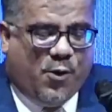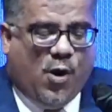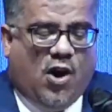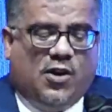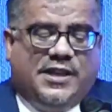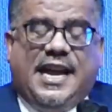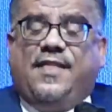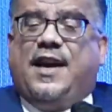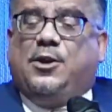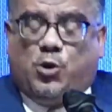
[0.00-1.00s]
the world
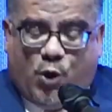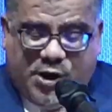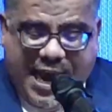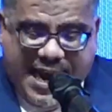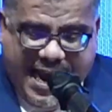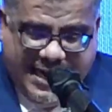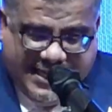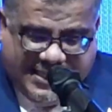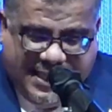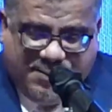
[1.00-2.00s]
gathered to
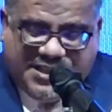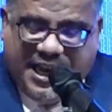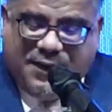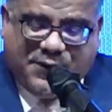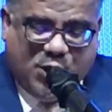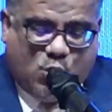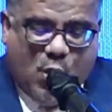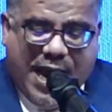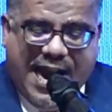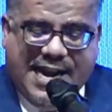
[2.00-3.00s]
organize themselves
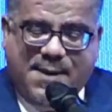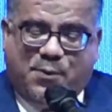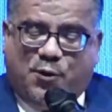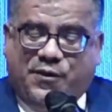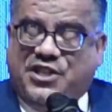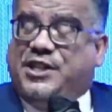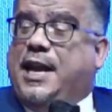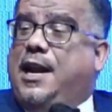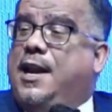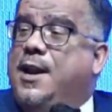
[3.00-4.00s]
into highly
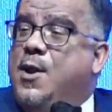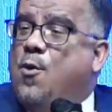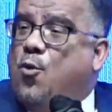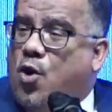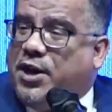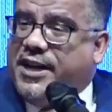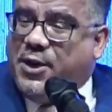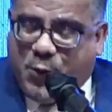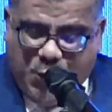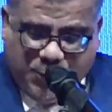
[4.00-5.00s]
professional
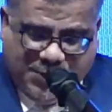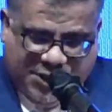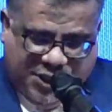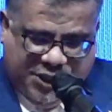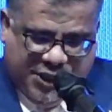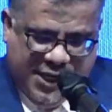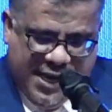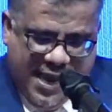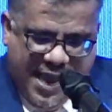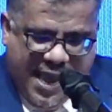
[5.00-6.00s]
working groups.
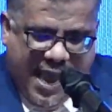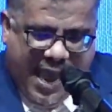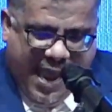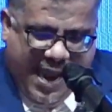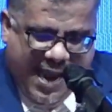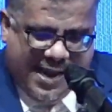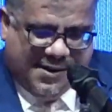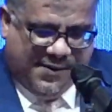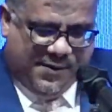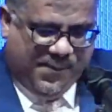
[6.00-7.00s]

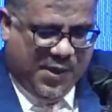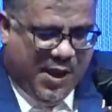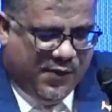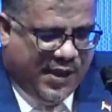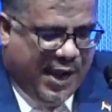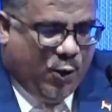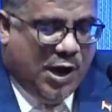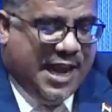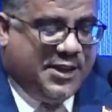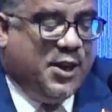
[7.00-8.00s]
And they
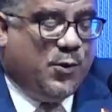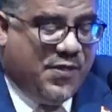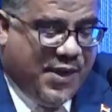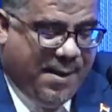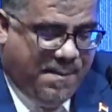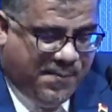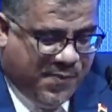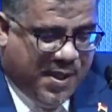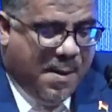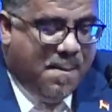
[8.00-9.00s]
collected with
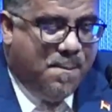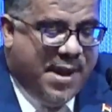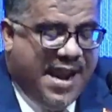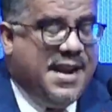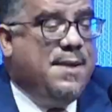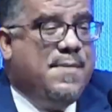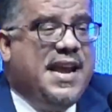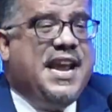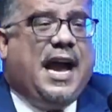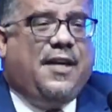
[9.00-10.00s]
them
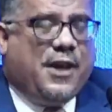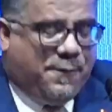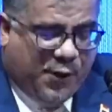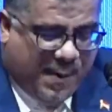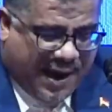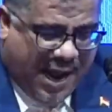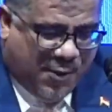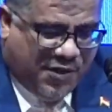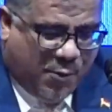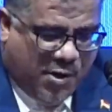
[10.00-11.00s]
many others from
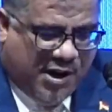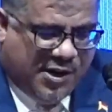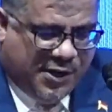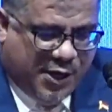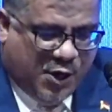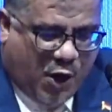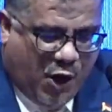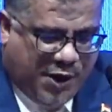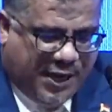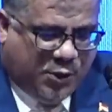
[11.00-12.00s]
around the world in
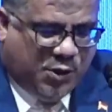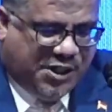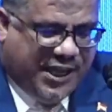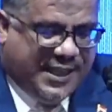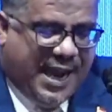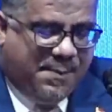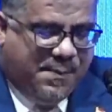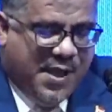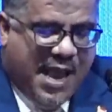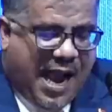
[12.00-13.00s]
order to set up
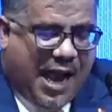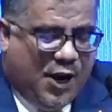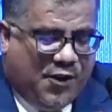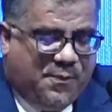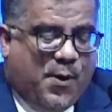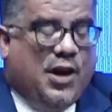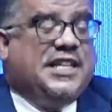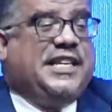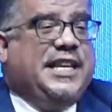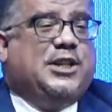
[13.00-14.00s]
a lot of
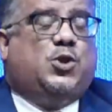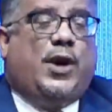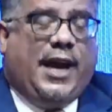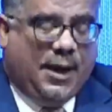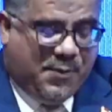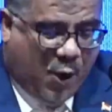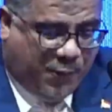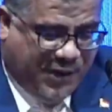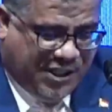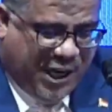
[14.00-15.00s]
policies to help the
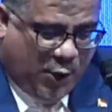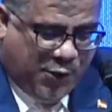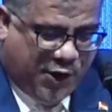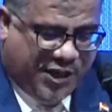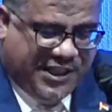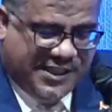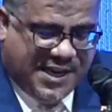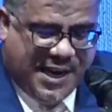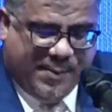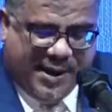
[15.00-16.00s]
official
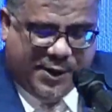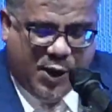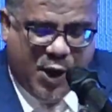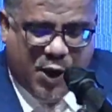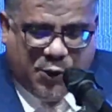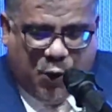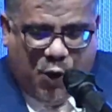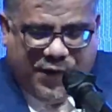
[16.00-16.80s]
authorities in Yemen to